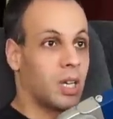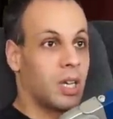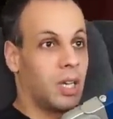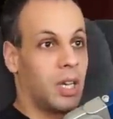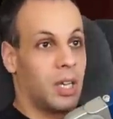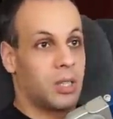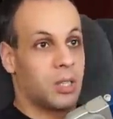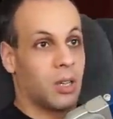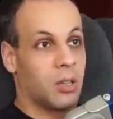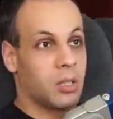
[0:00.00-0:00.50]

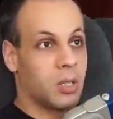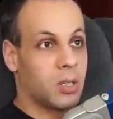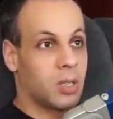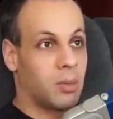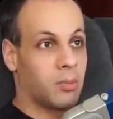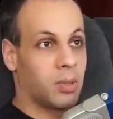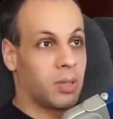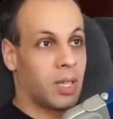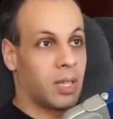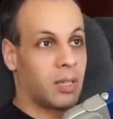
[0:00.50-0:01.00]
it's also
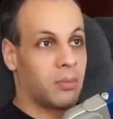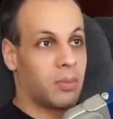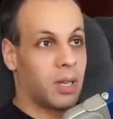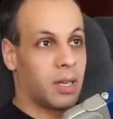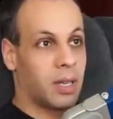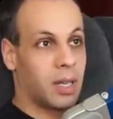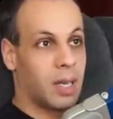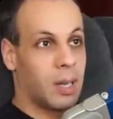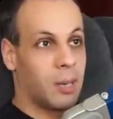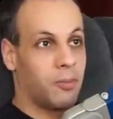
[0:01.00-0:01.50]
something that can
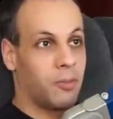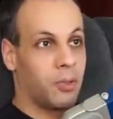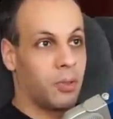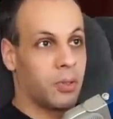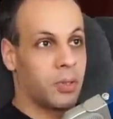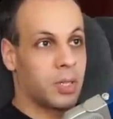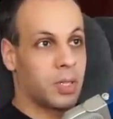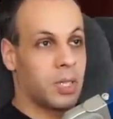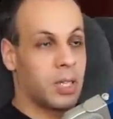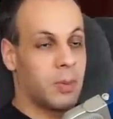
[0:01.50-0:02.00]
make it helpful
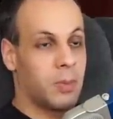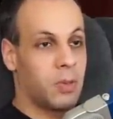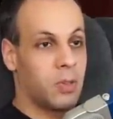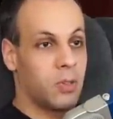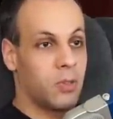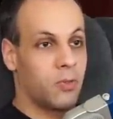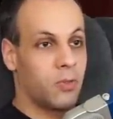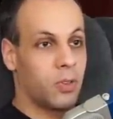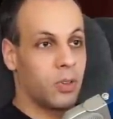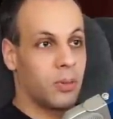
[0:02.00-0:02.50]
to keep
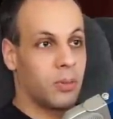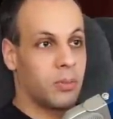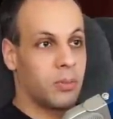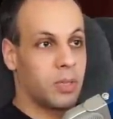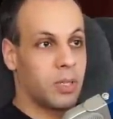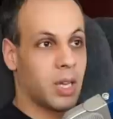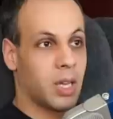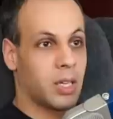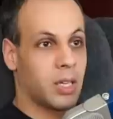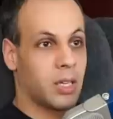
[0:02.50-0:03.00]
you from
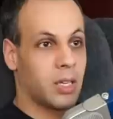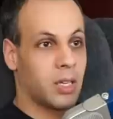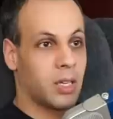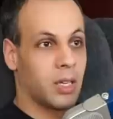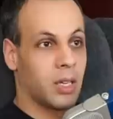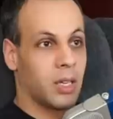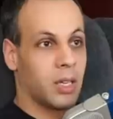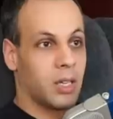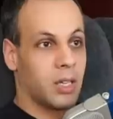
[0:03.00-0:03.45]
taking